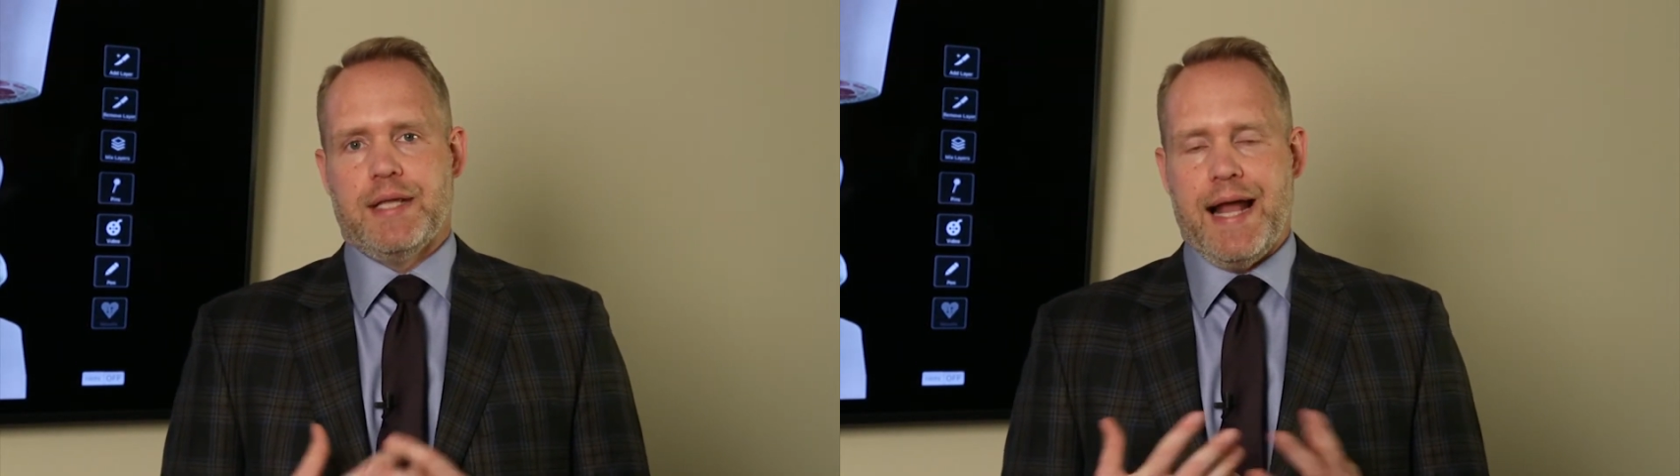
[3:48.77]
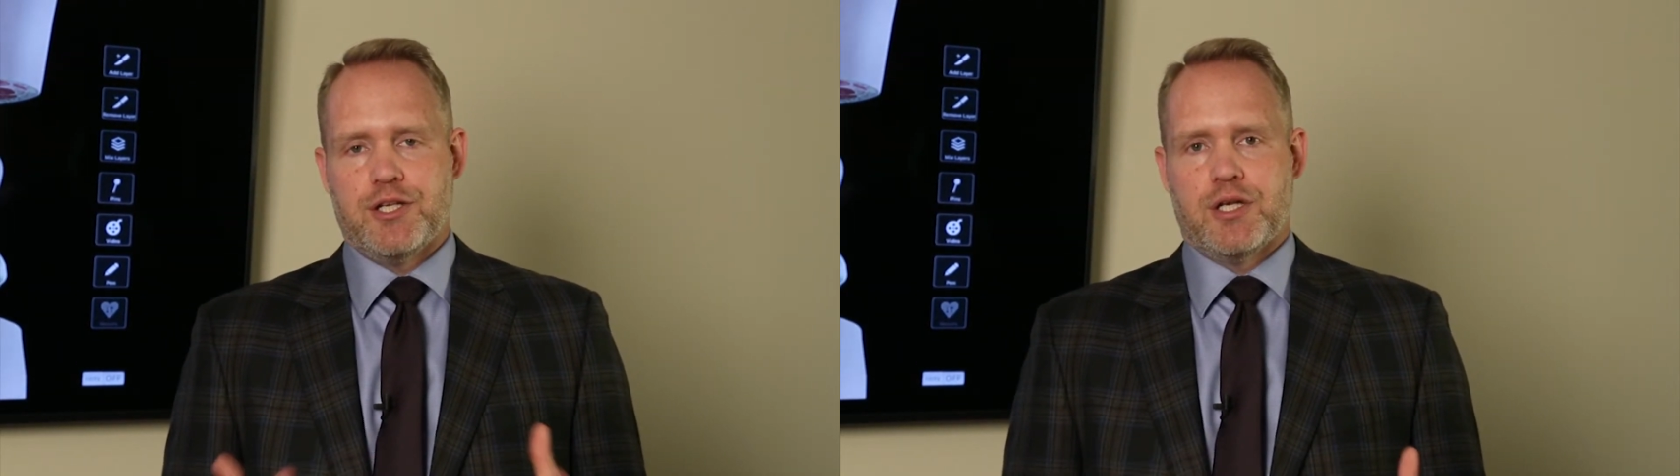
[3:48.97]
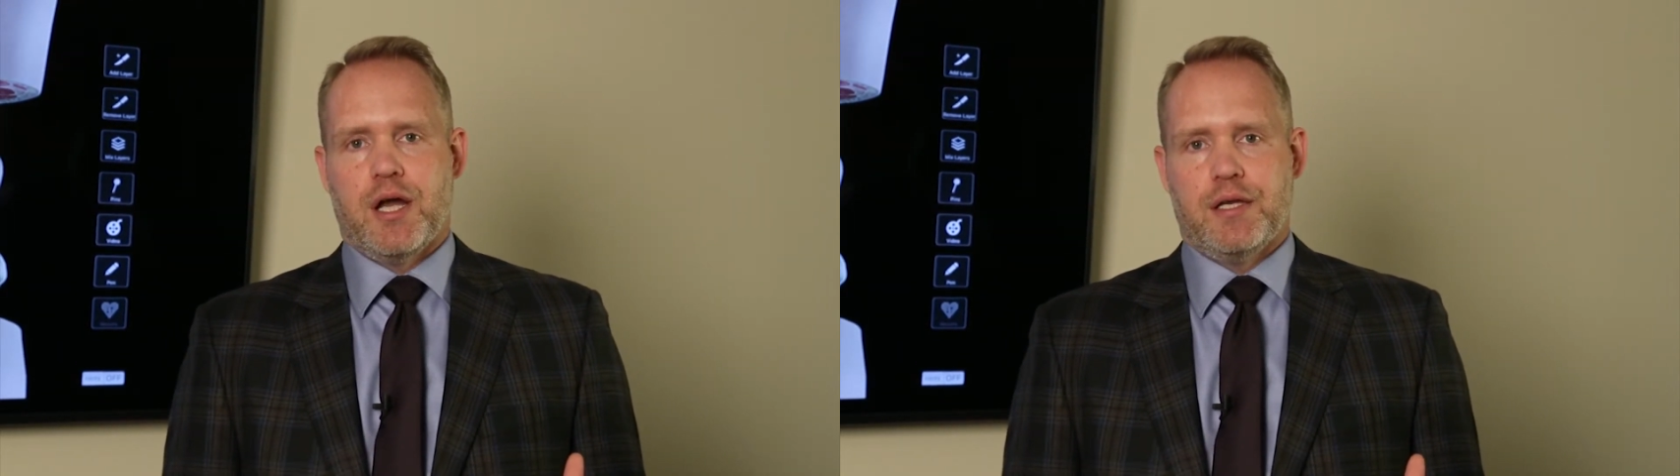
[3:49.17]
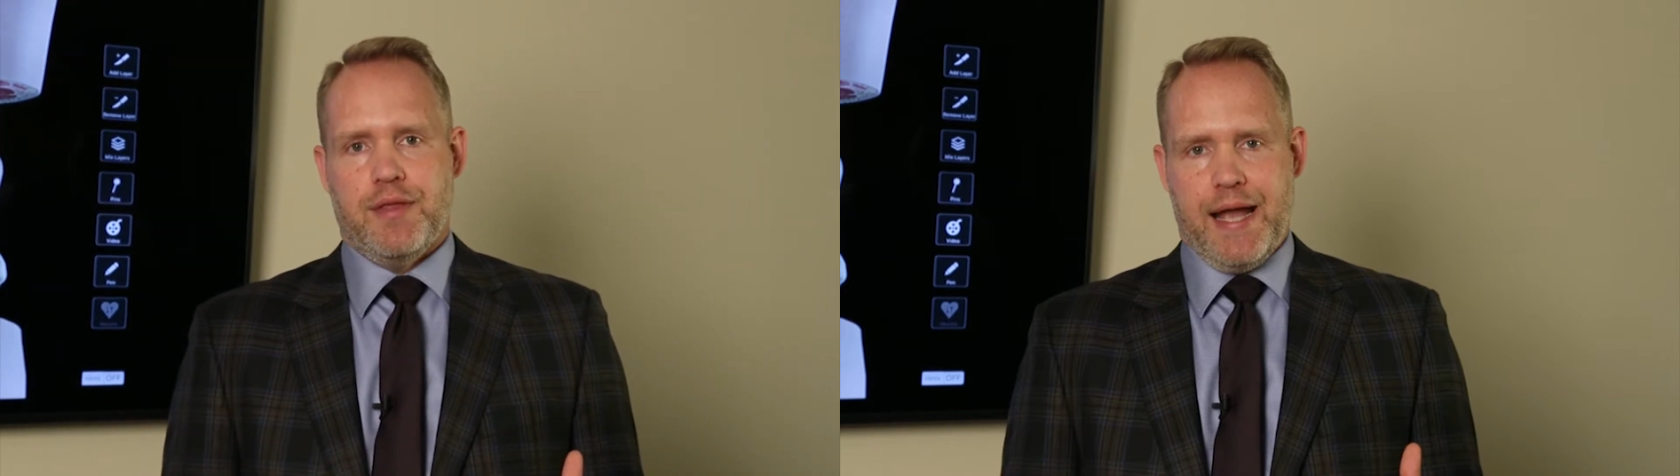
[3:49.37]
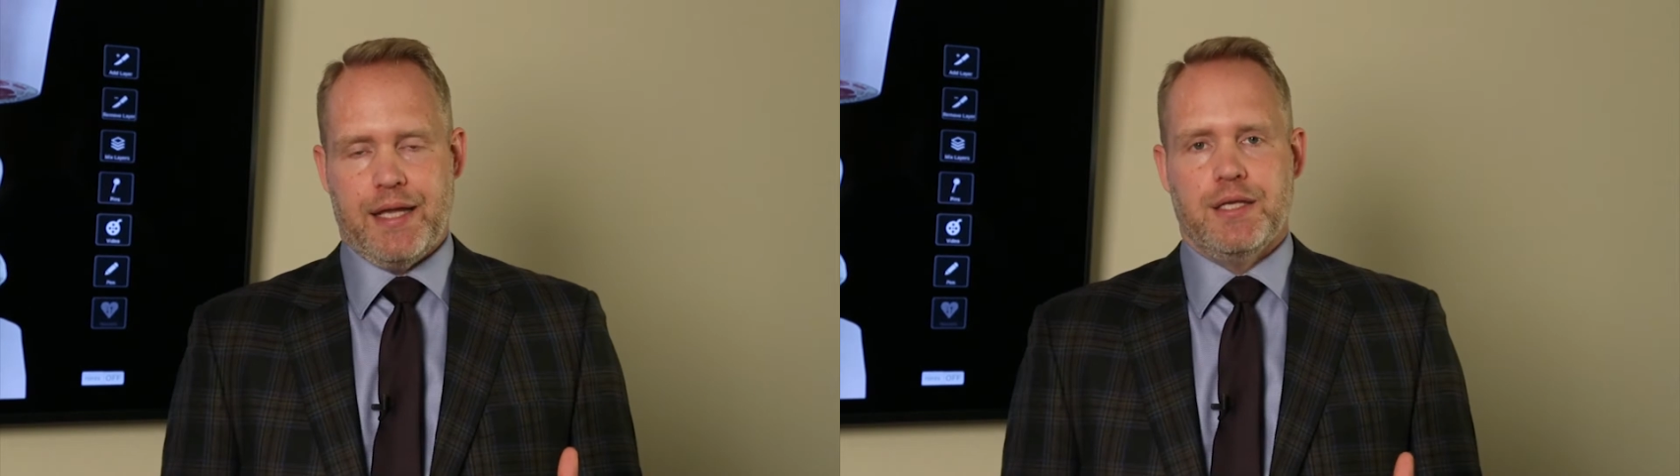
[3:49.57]
latch on to
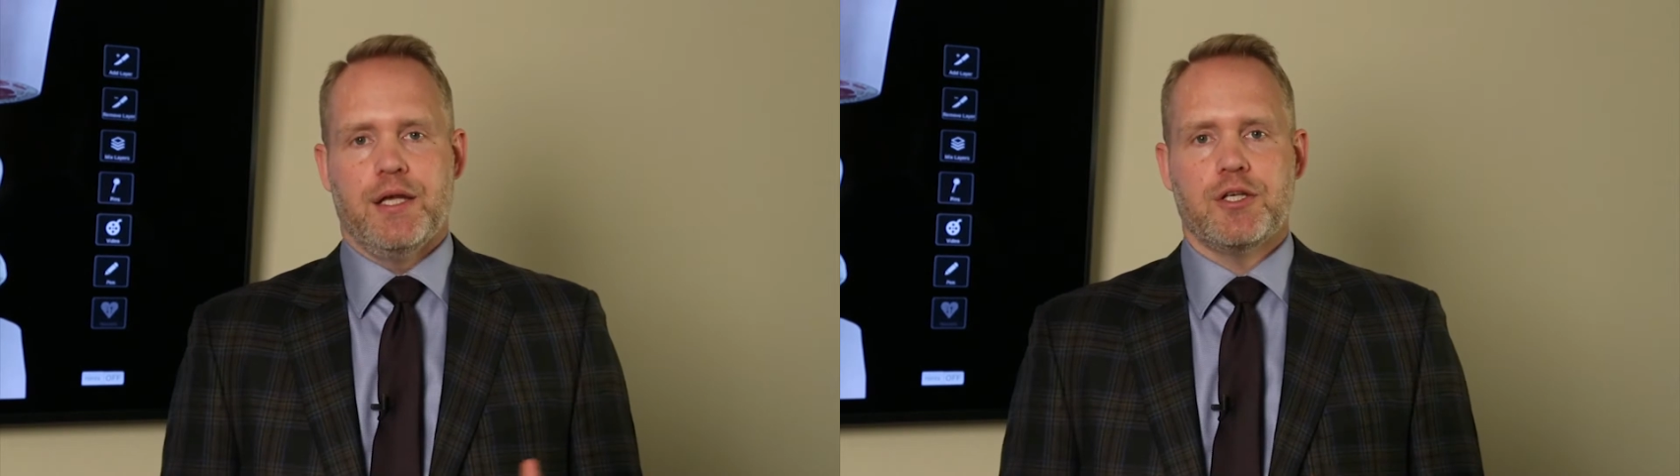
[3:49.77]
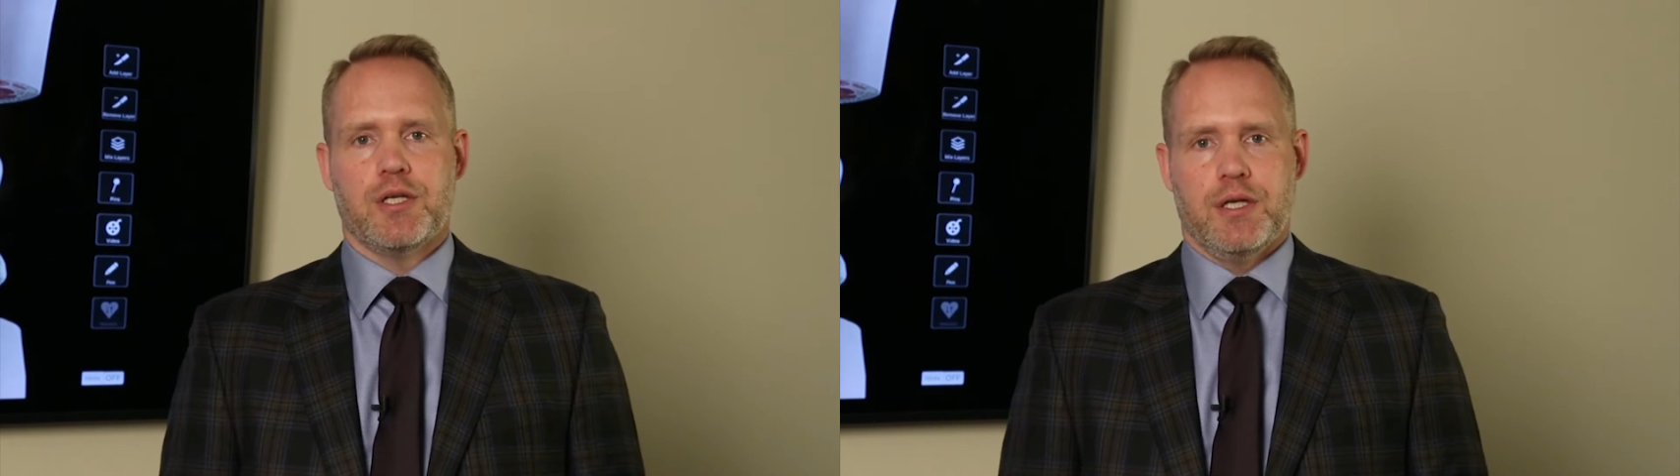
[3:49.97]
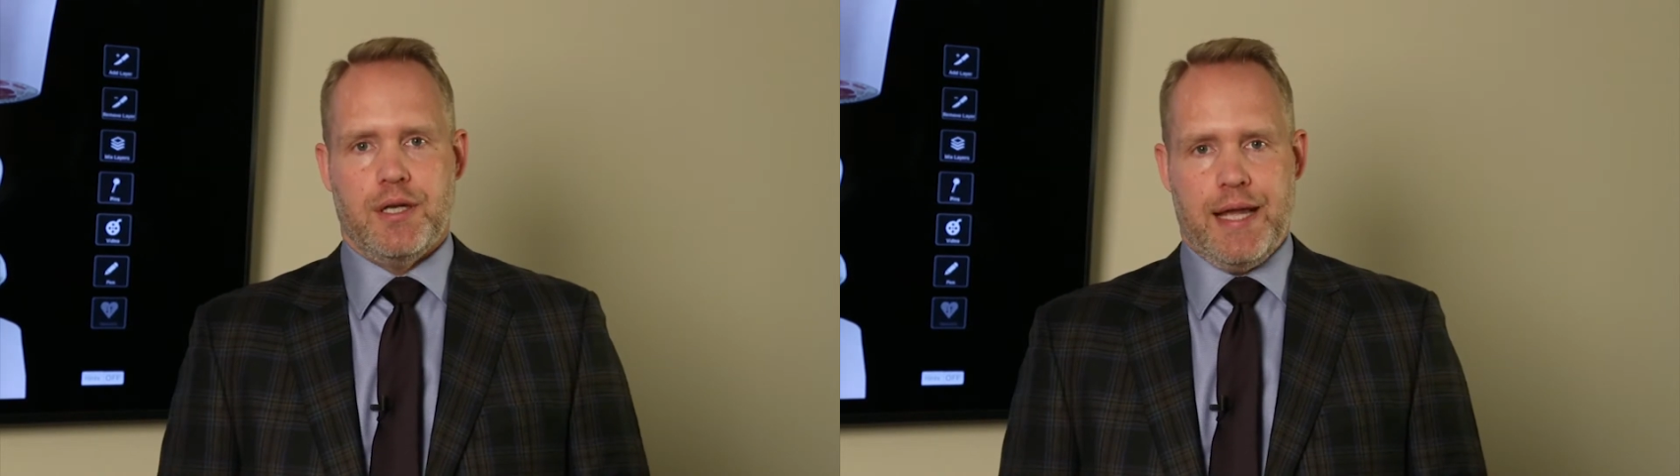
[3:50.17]
that condition